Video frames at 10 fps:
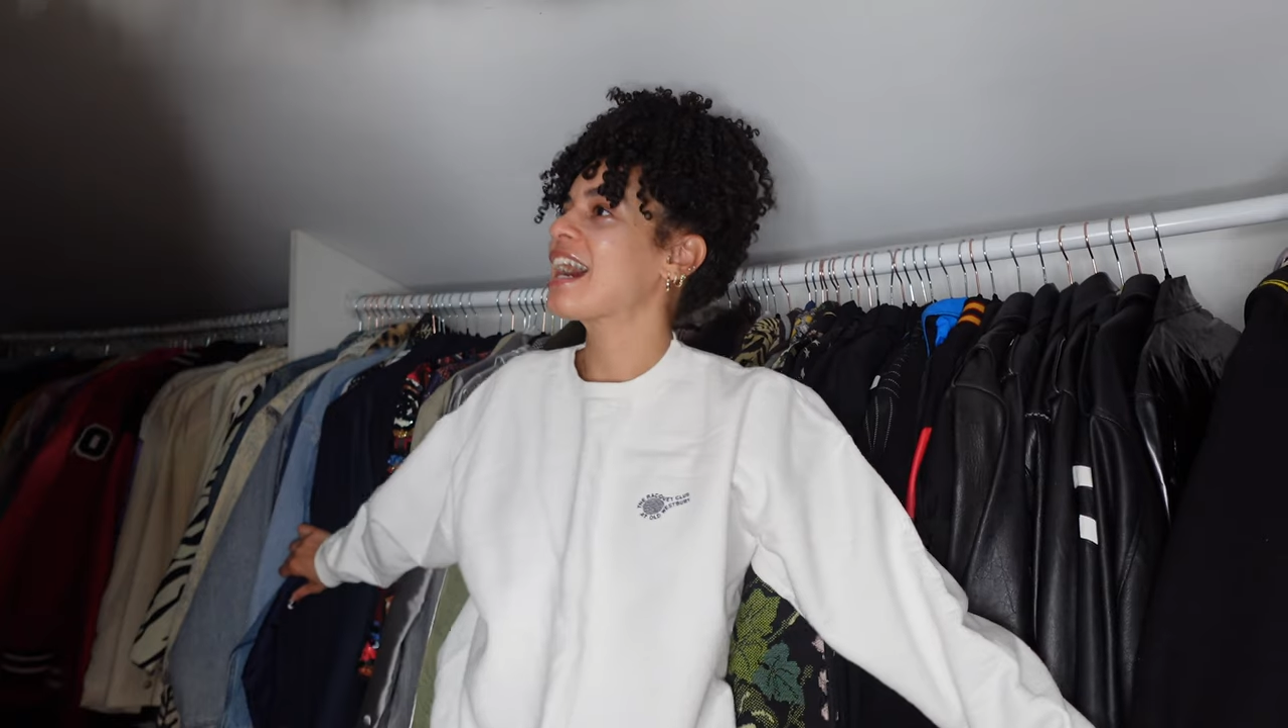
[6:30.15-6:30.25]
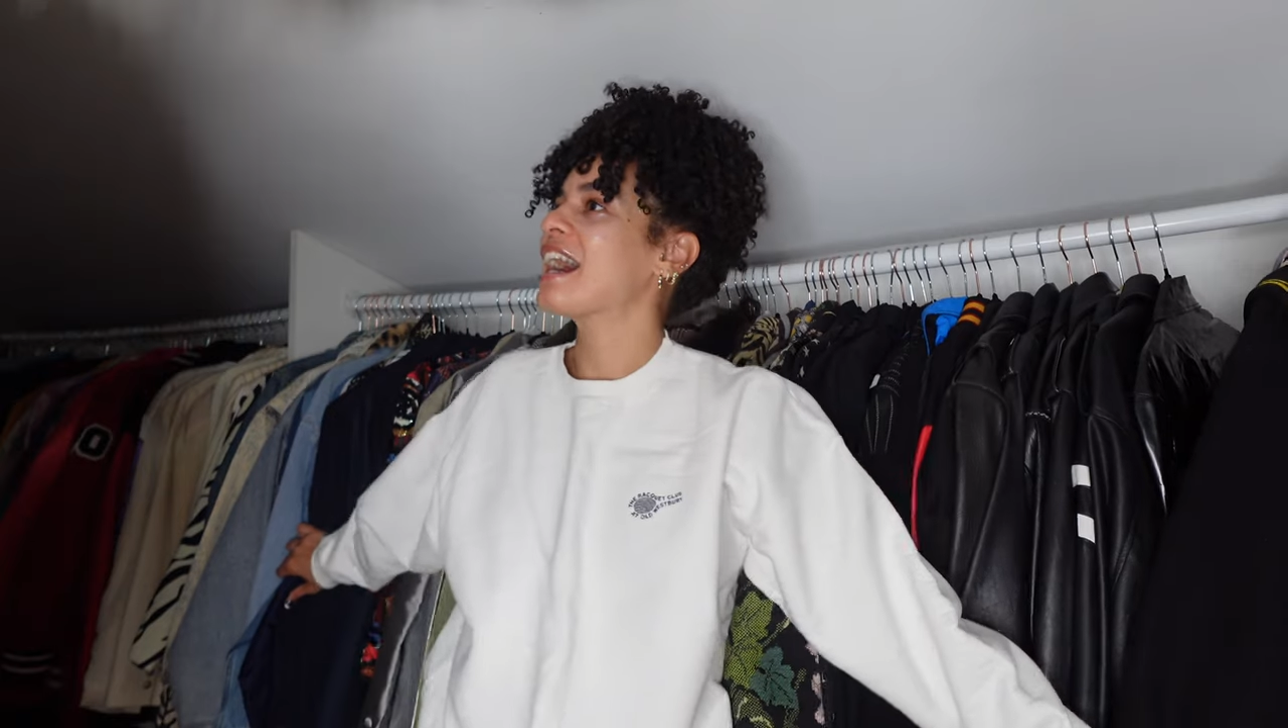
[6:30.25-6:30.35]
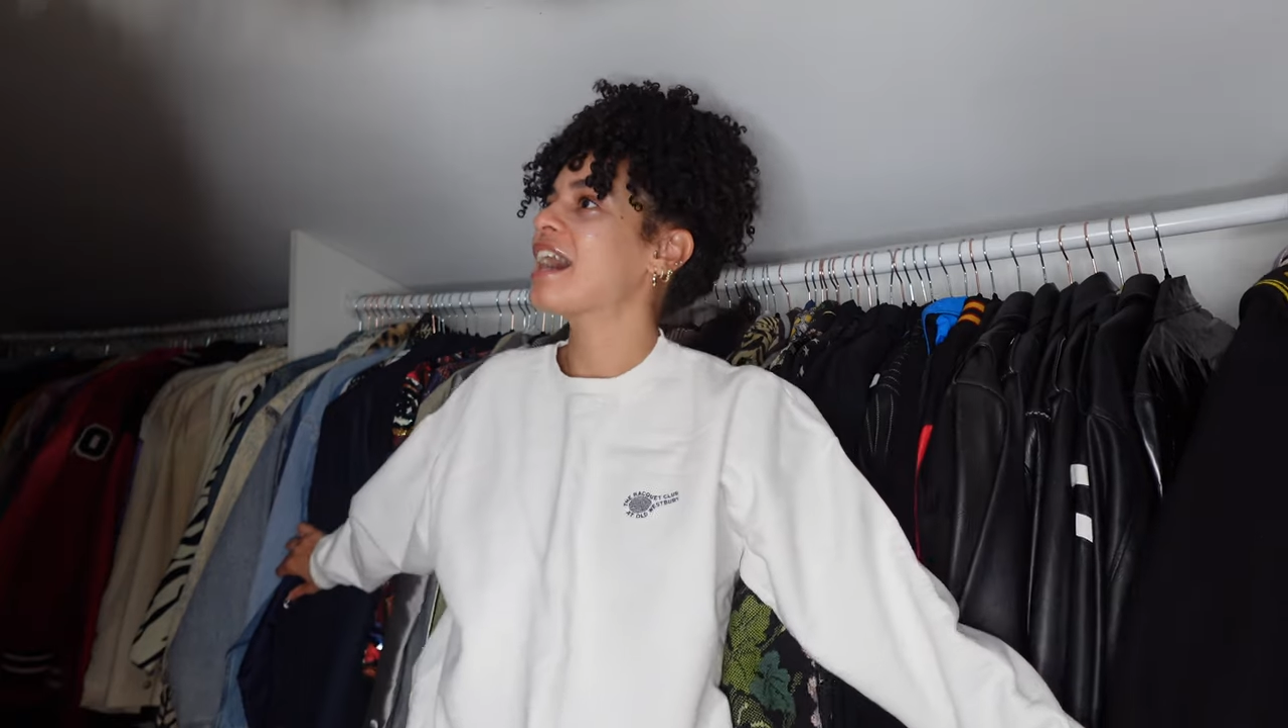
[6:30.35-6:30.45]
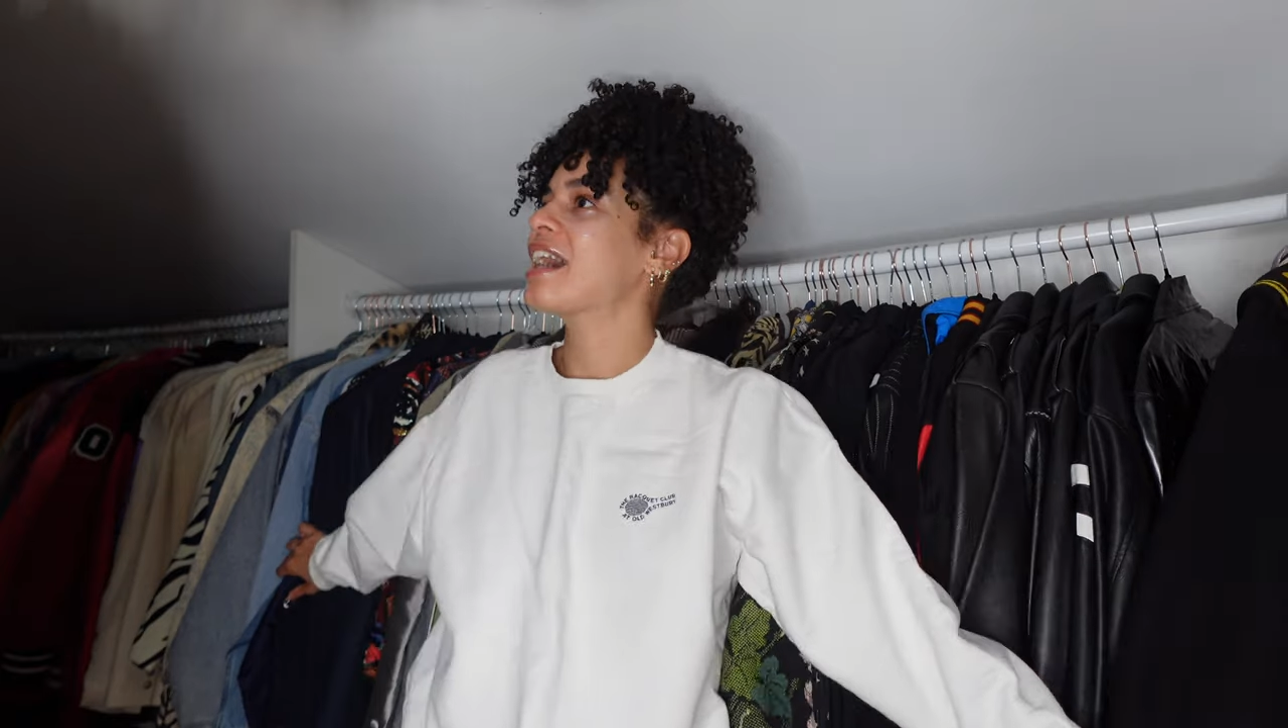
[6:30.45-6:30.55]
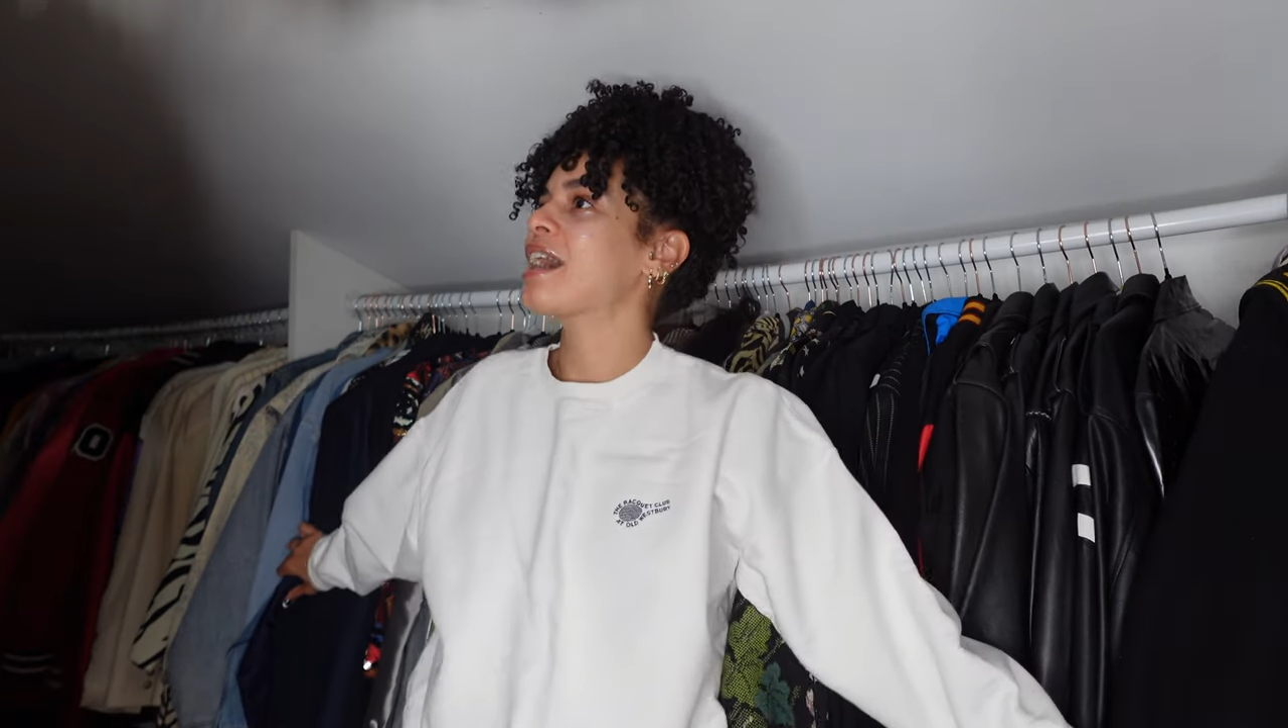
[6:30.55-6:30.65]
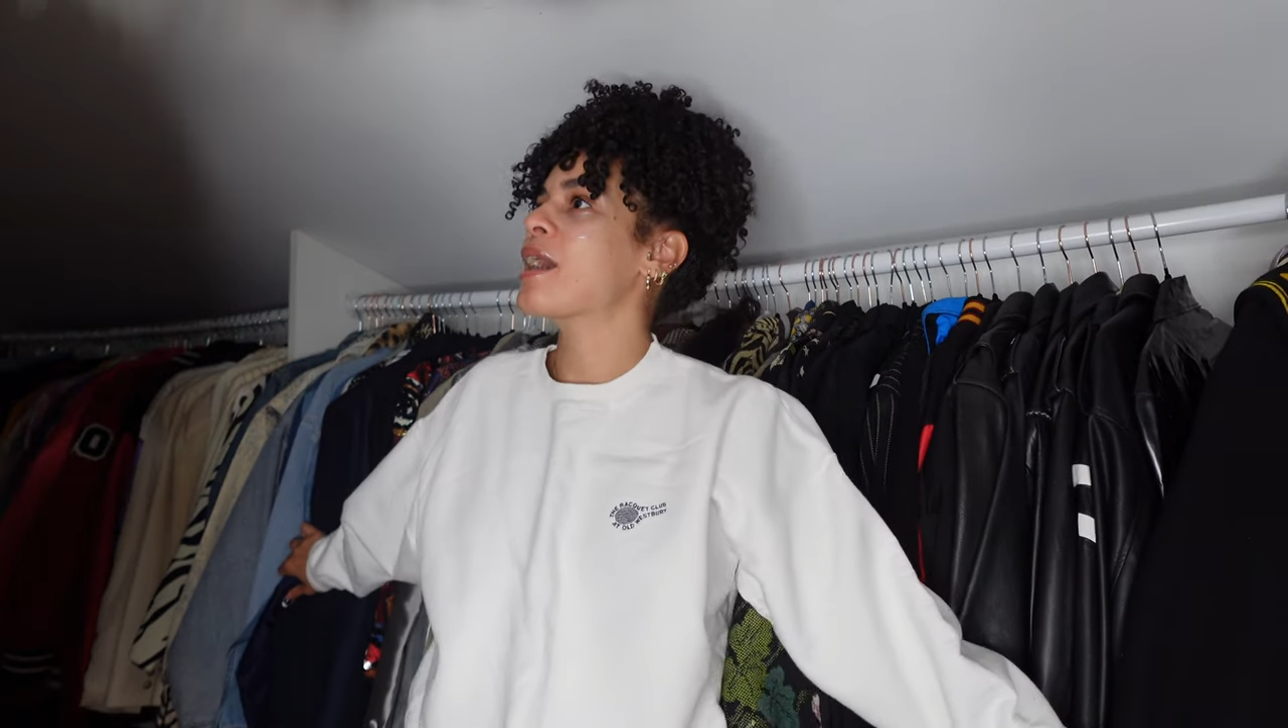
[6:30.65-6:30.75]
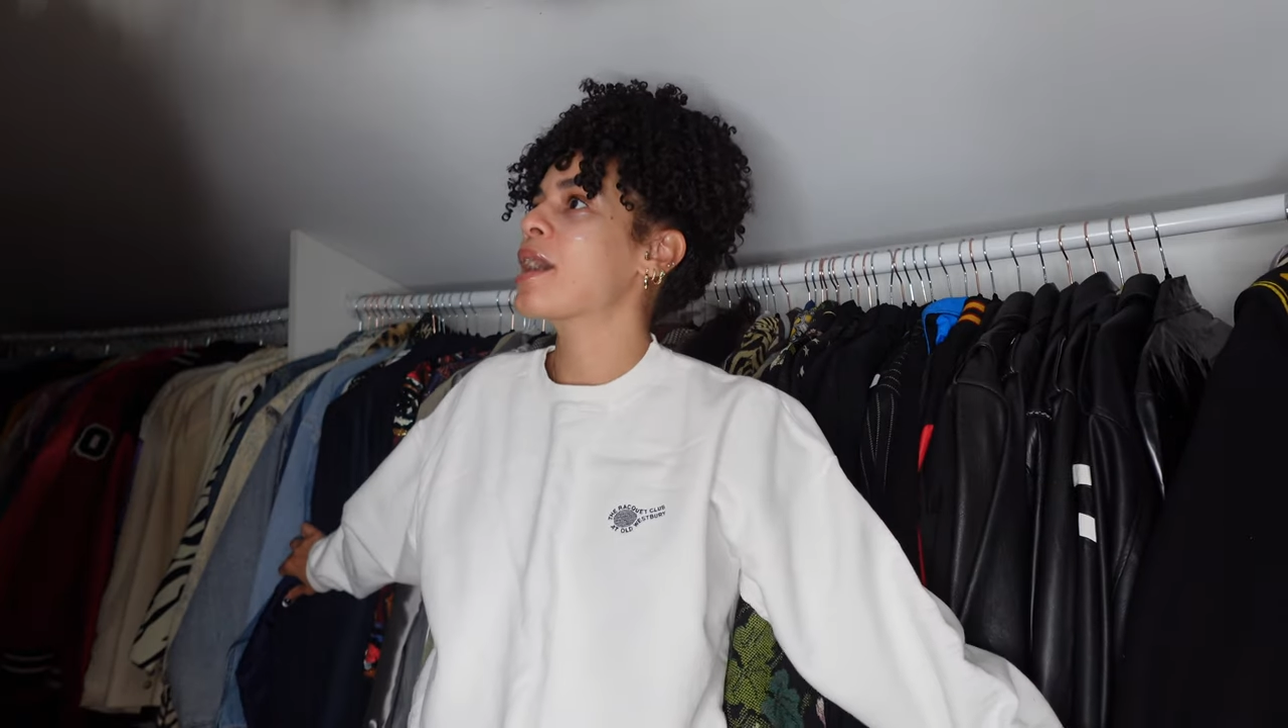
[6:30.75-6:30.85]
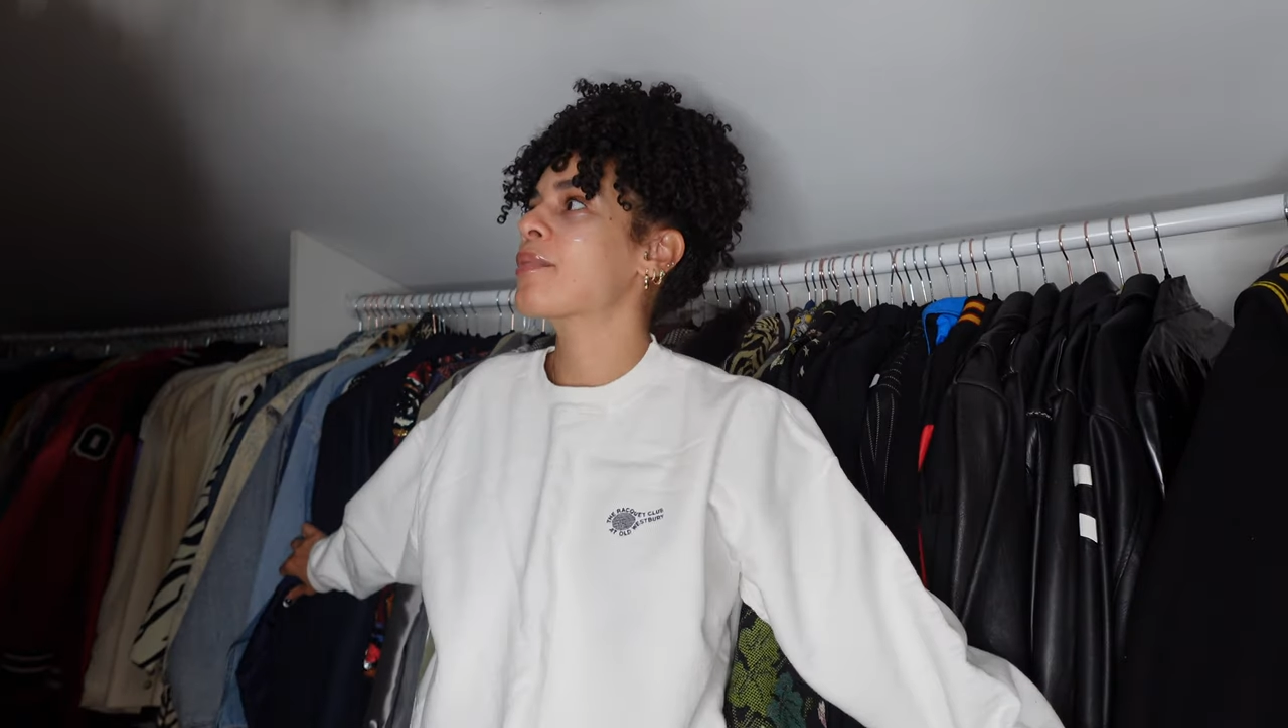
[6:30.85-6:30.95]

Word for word: uh,